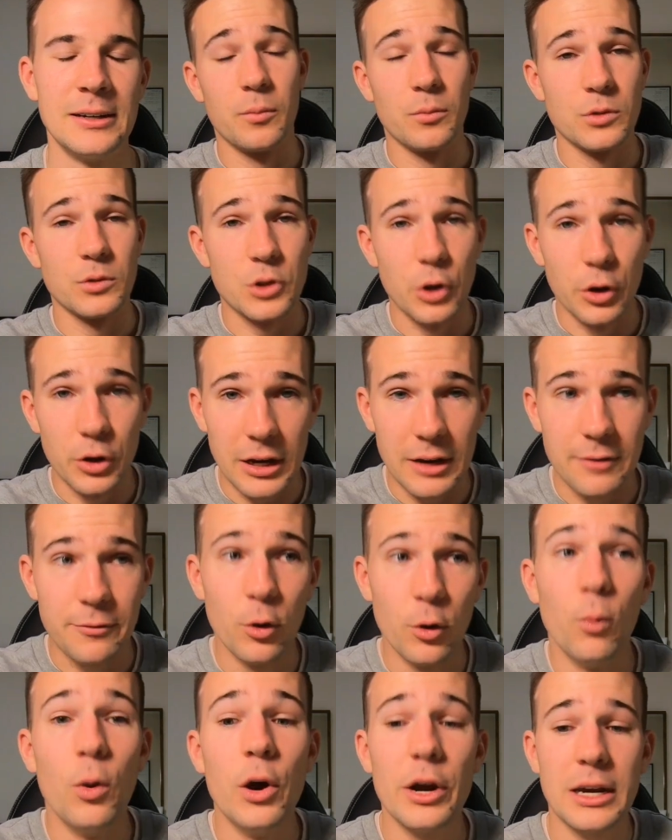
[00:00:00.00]
So if
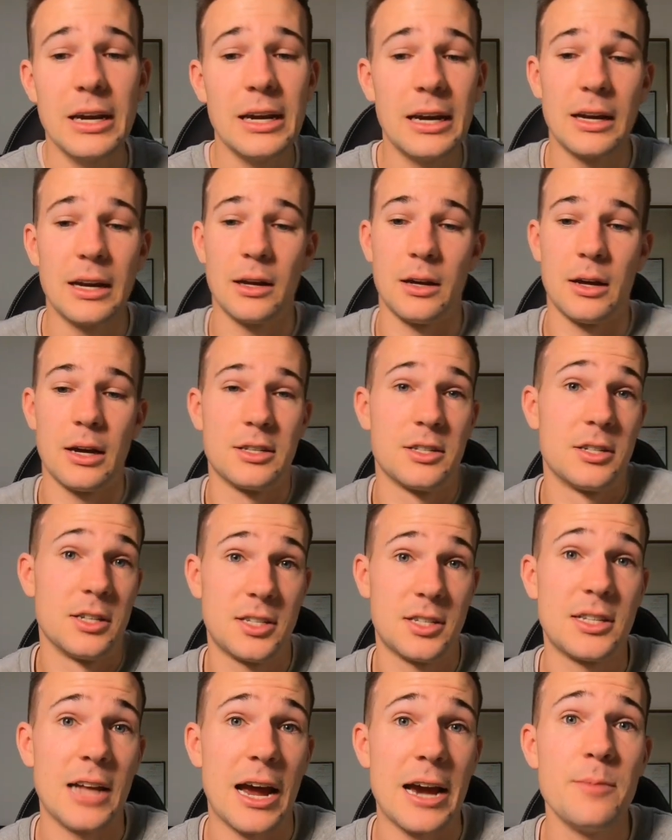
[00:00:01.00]
you're working at a, a
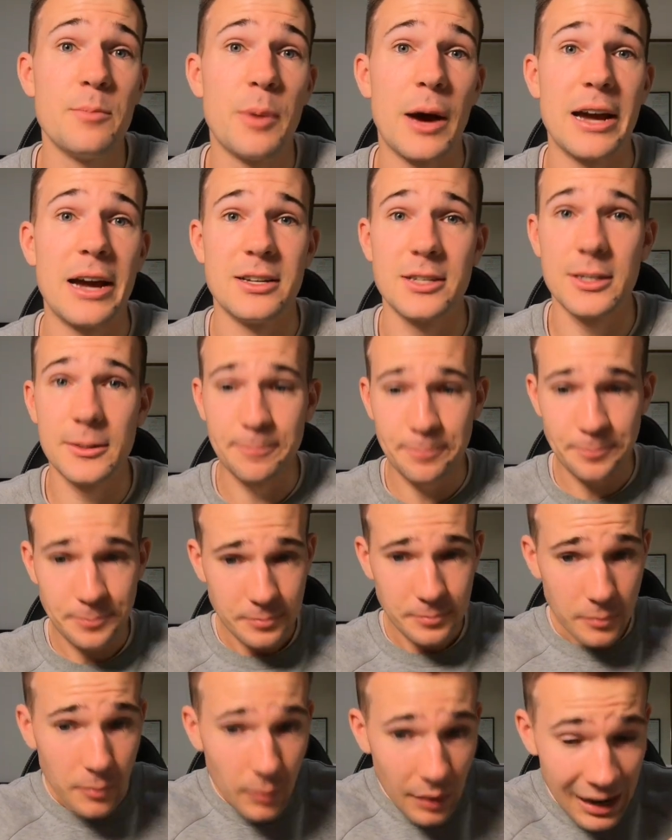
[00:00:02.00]
sustained pace,
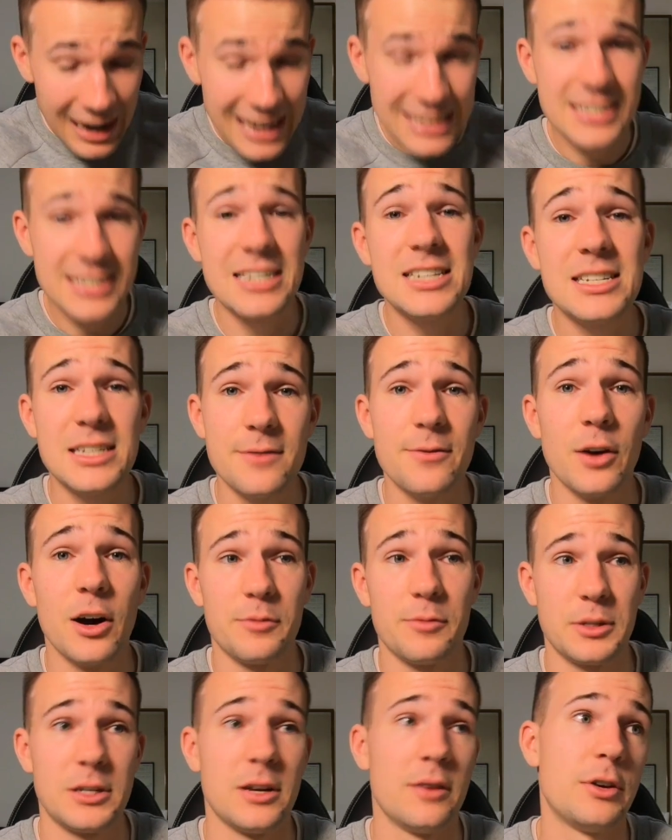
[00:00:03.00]
at
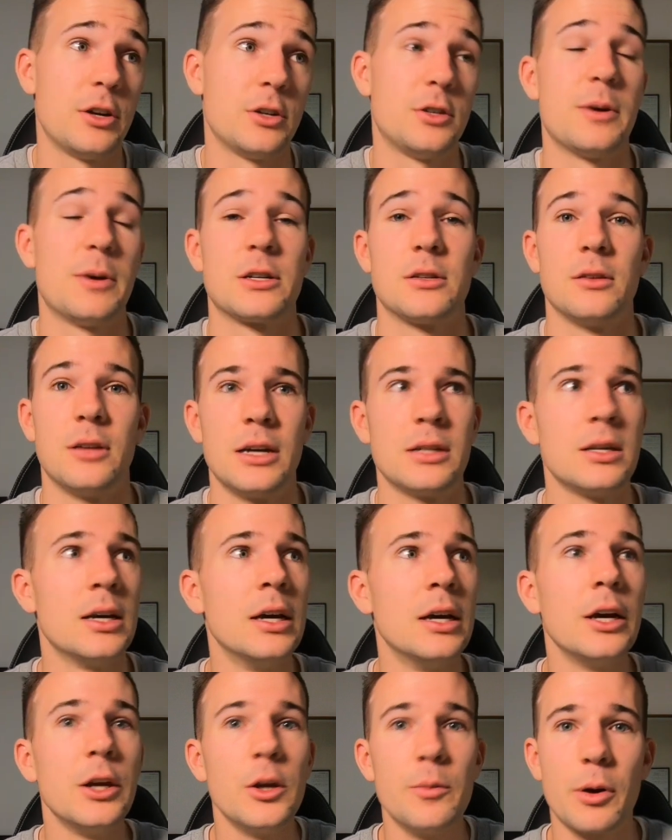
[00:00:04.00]
65% of VO2 max or less,
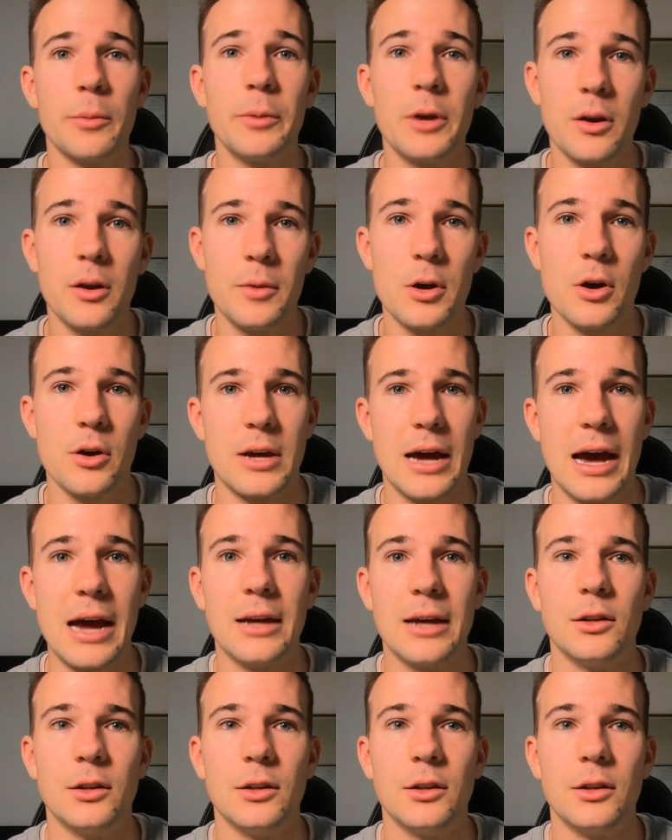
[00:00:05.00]
you're probably going to be okay.